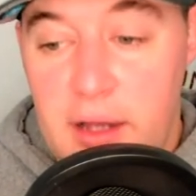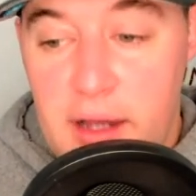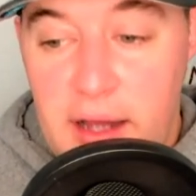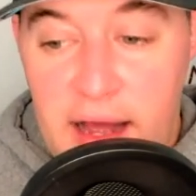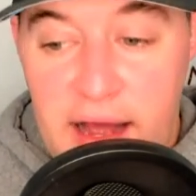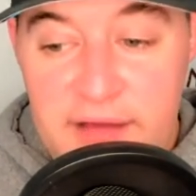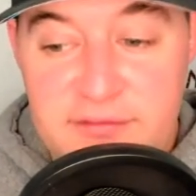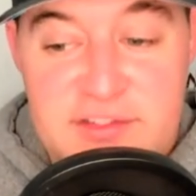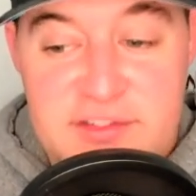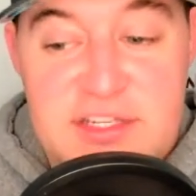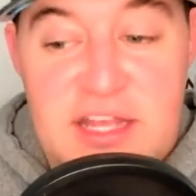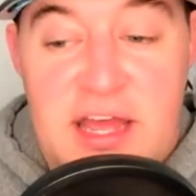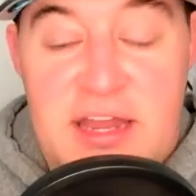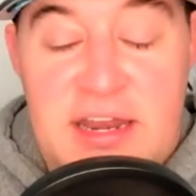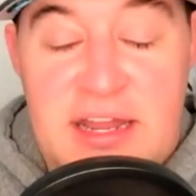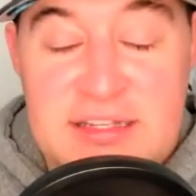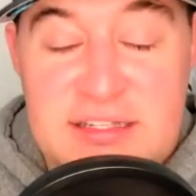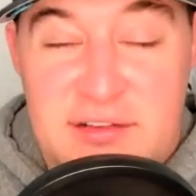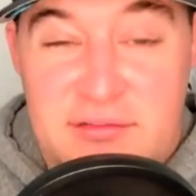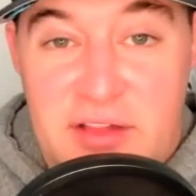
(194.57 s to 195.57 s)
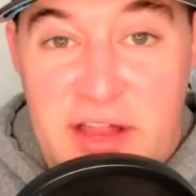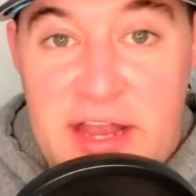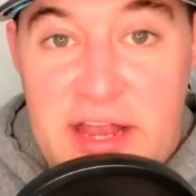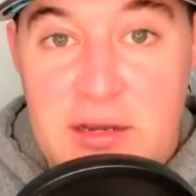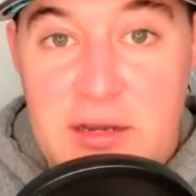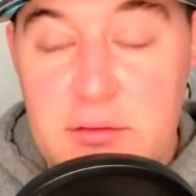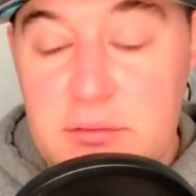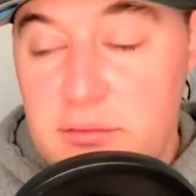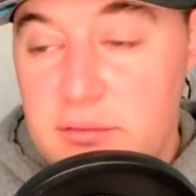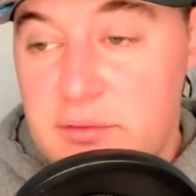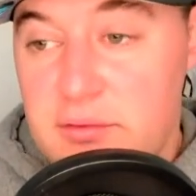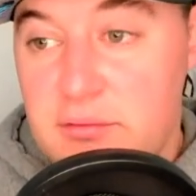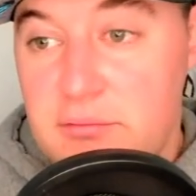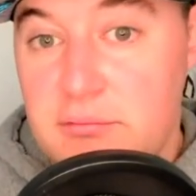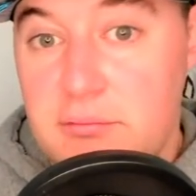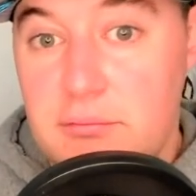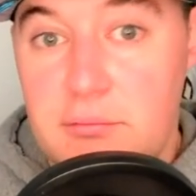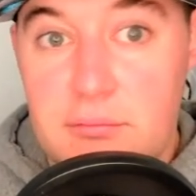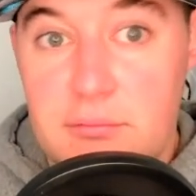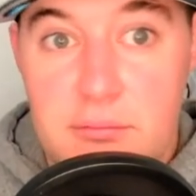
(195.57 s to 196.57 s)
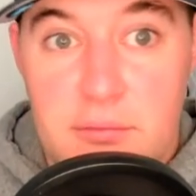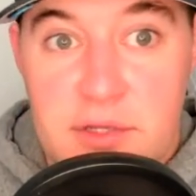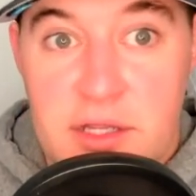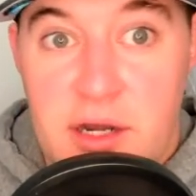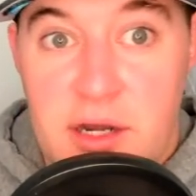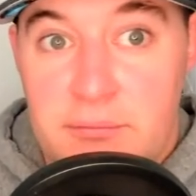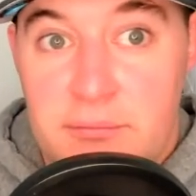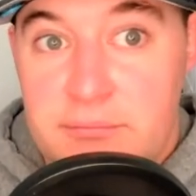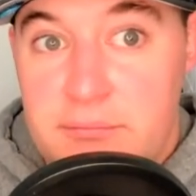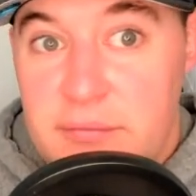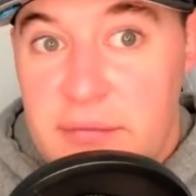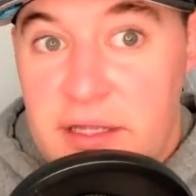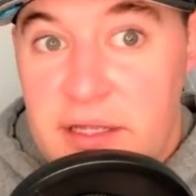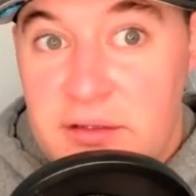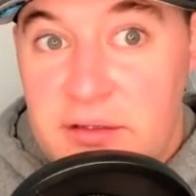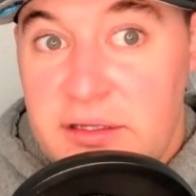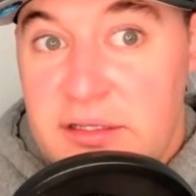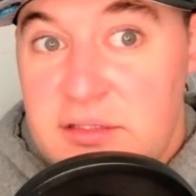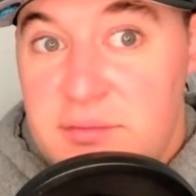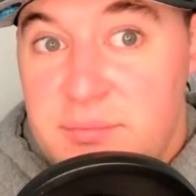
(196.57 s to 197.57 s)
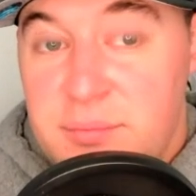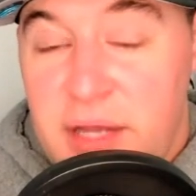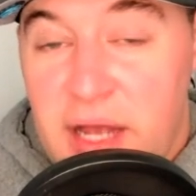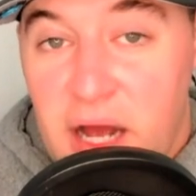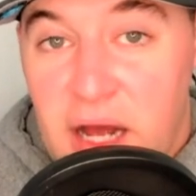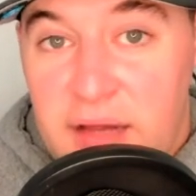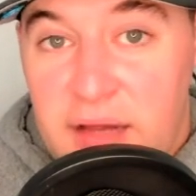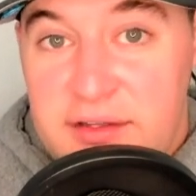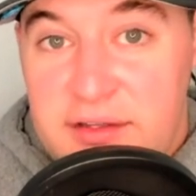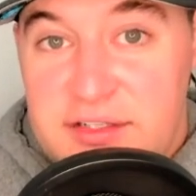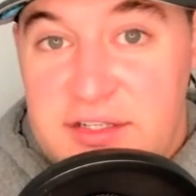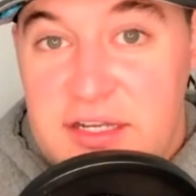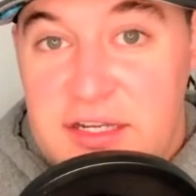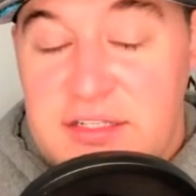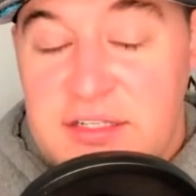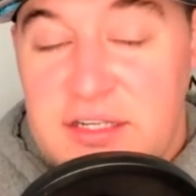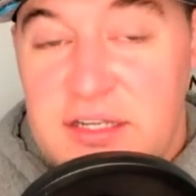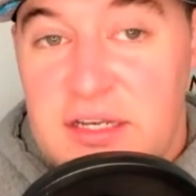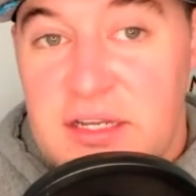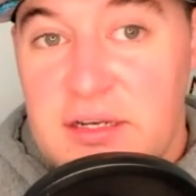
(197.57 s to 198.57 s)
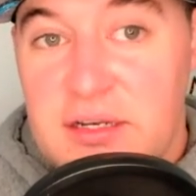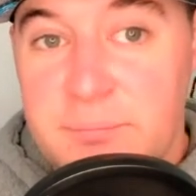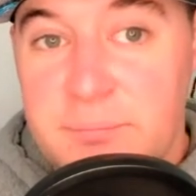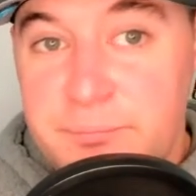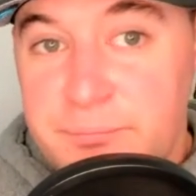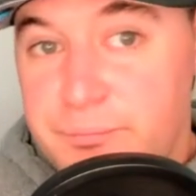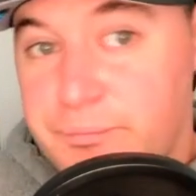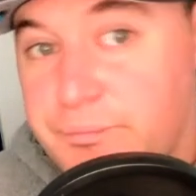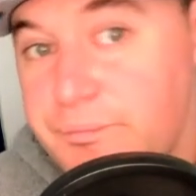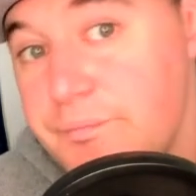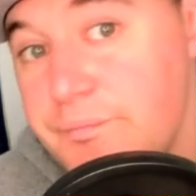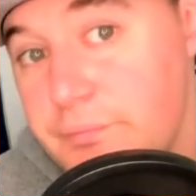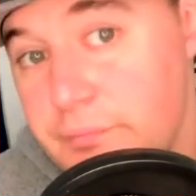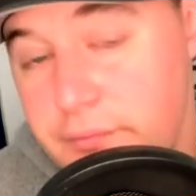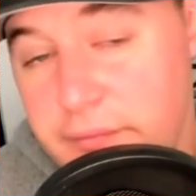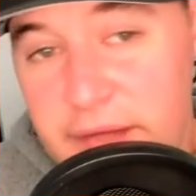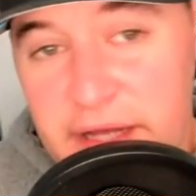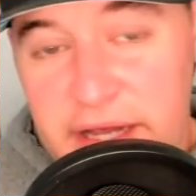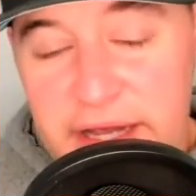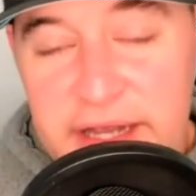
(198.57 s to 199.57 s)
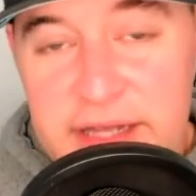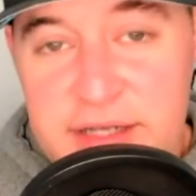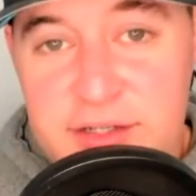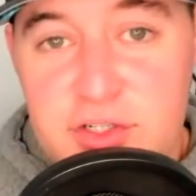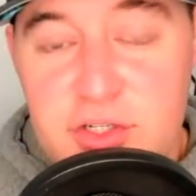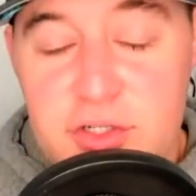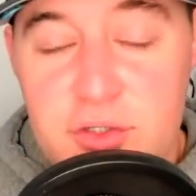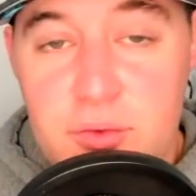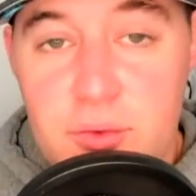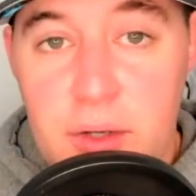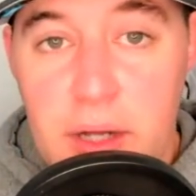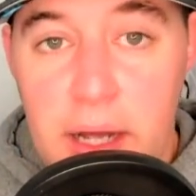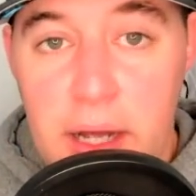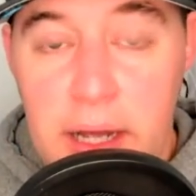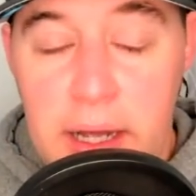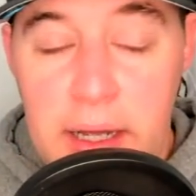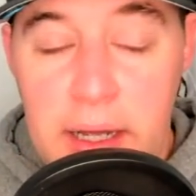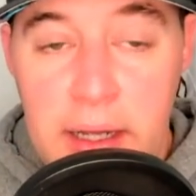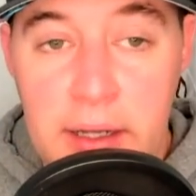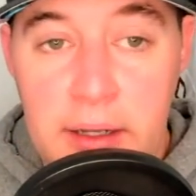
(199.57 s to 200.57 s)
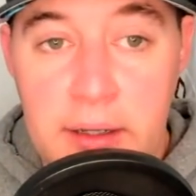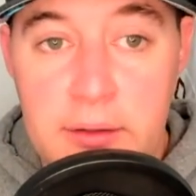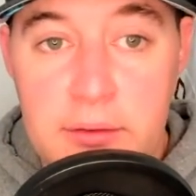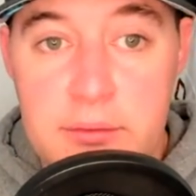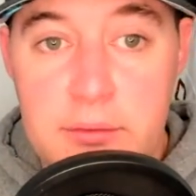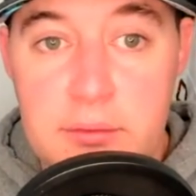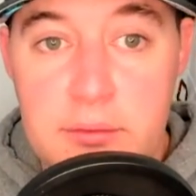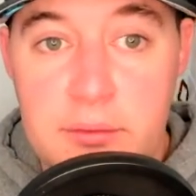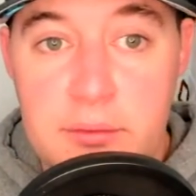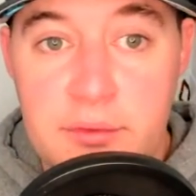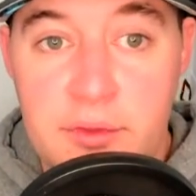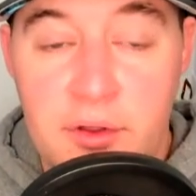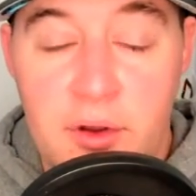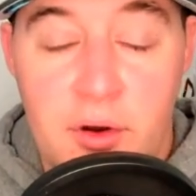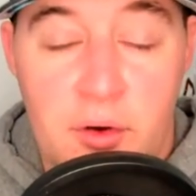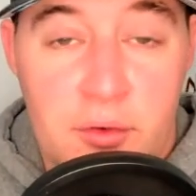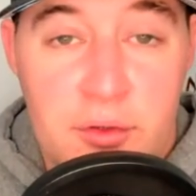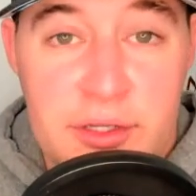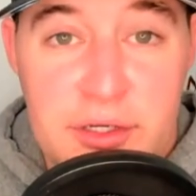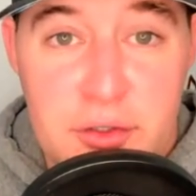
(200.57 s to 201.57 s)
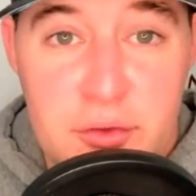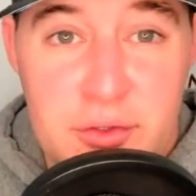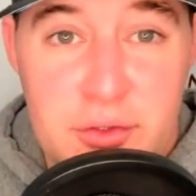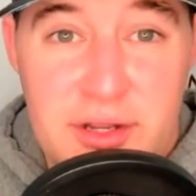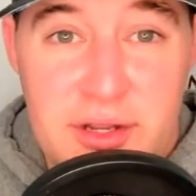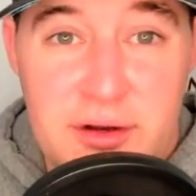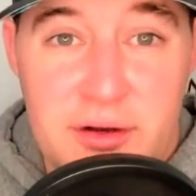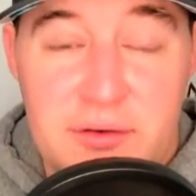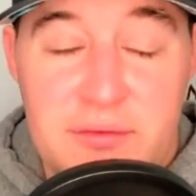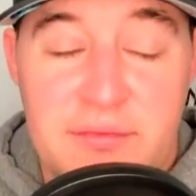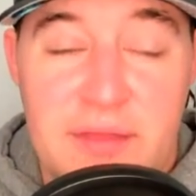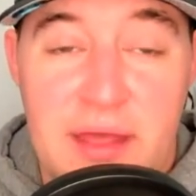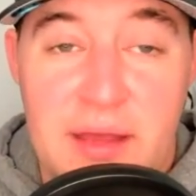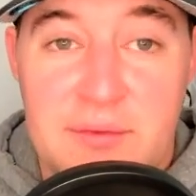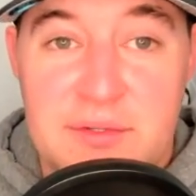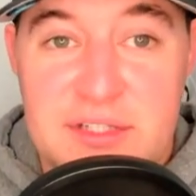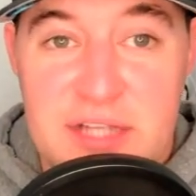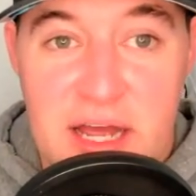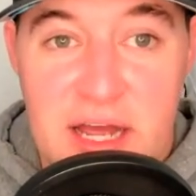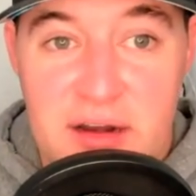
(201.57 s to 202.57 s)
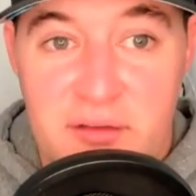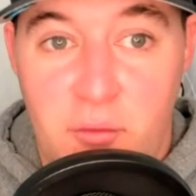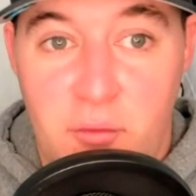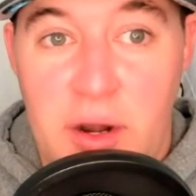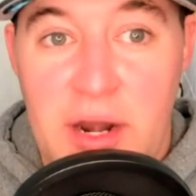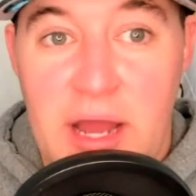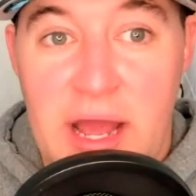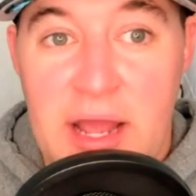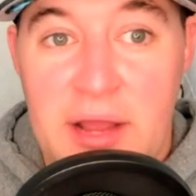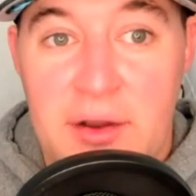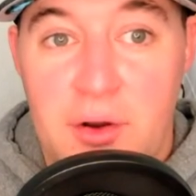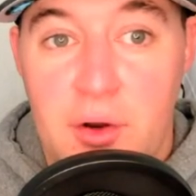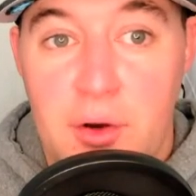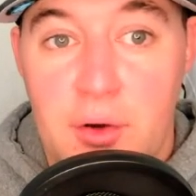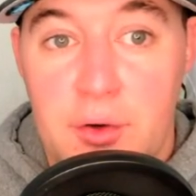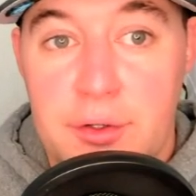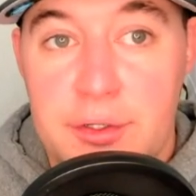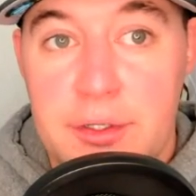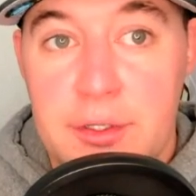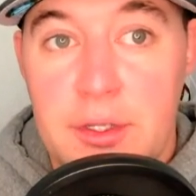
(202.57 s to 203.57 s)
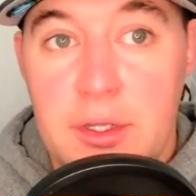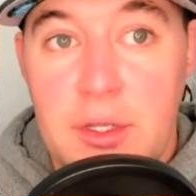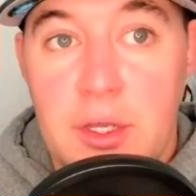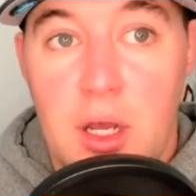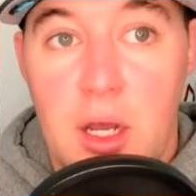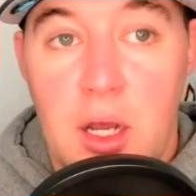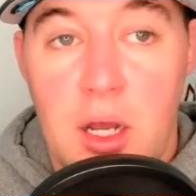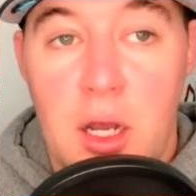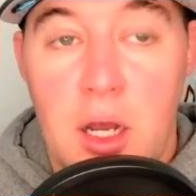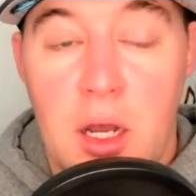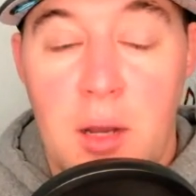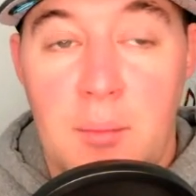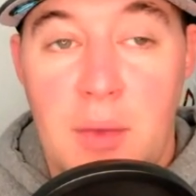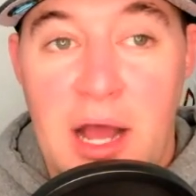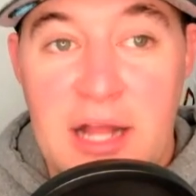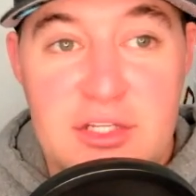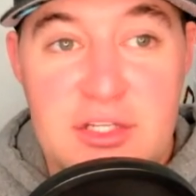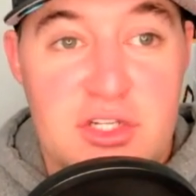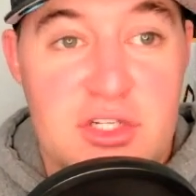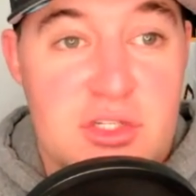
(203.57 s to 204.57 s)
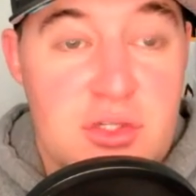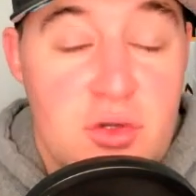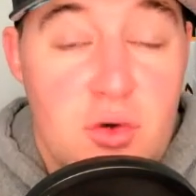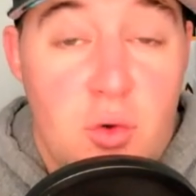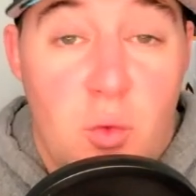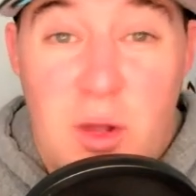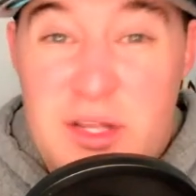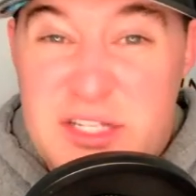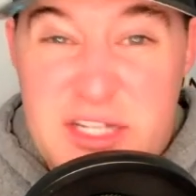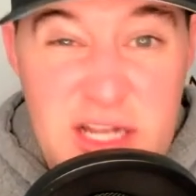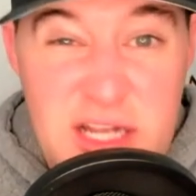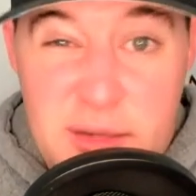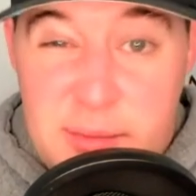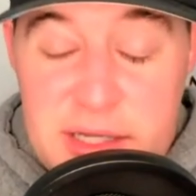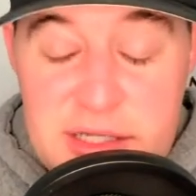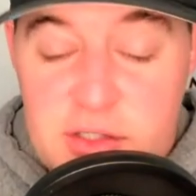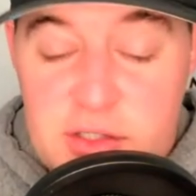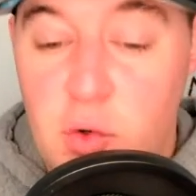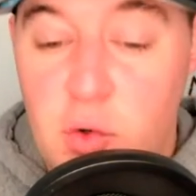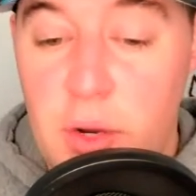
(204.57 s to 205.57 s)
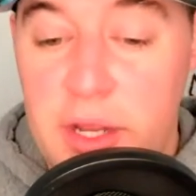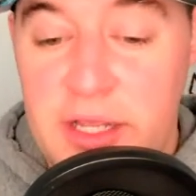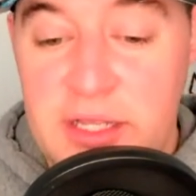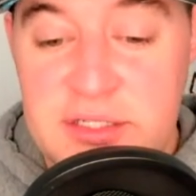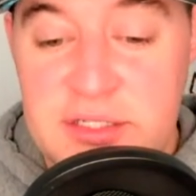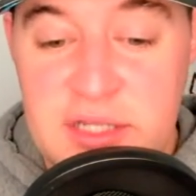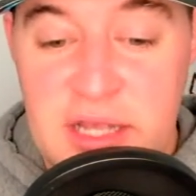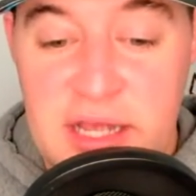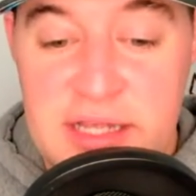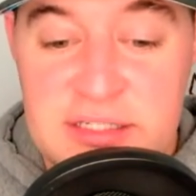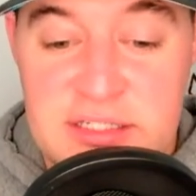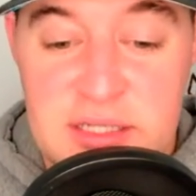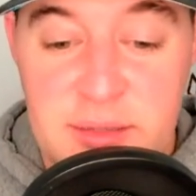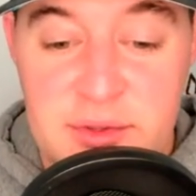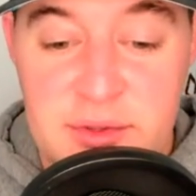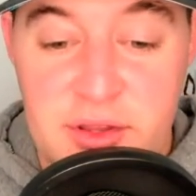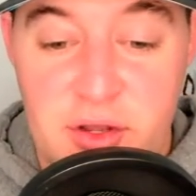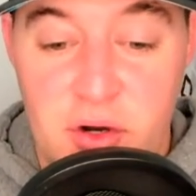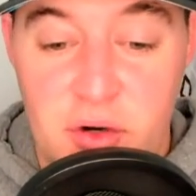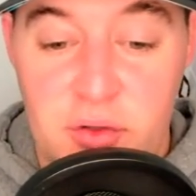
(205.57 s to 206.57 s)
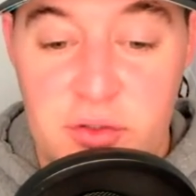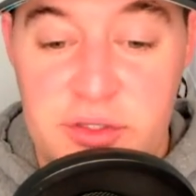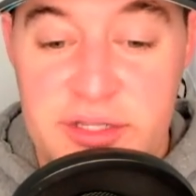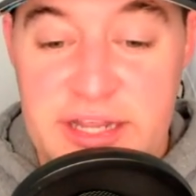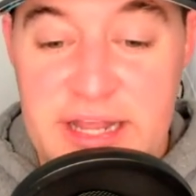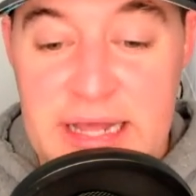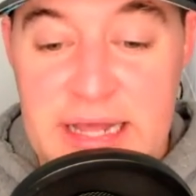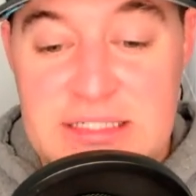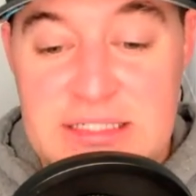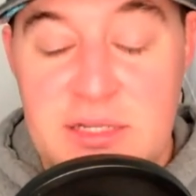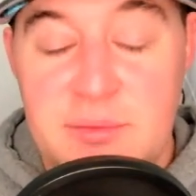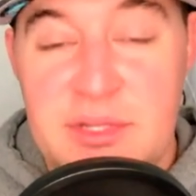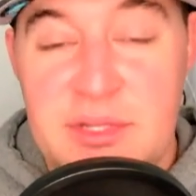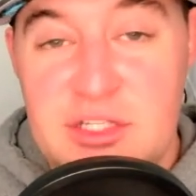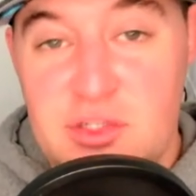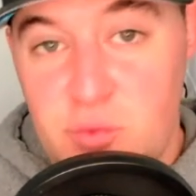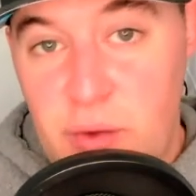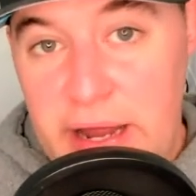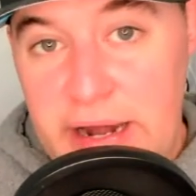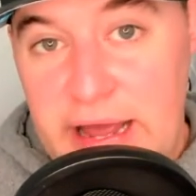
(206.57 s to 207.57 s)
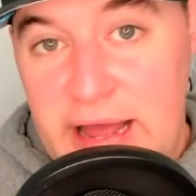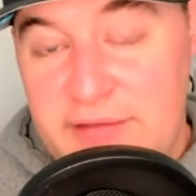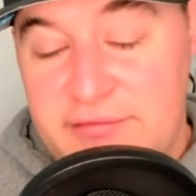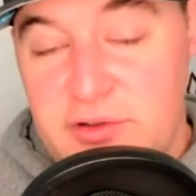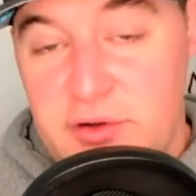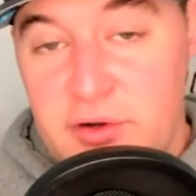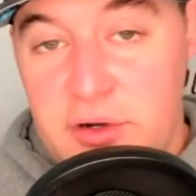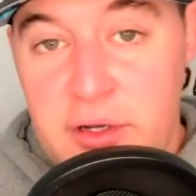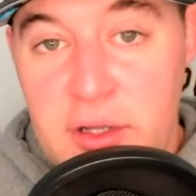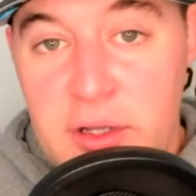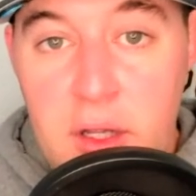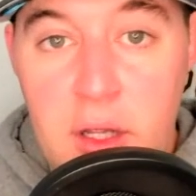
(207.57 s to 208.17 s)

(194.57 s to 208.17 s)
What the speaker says: I've said as of late, you know, at least beyond the season and into the early new year. That was kind of what I had heard. I just knew it wasn't going to be as quick as some of the early guesstimates right after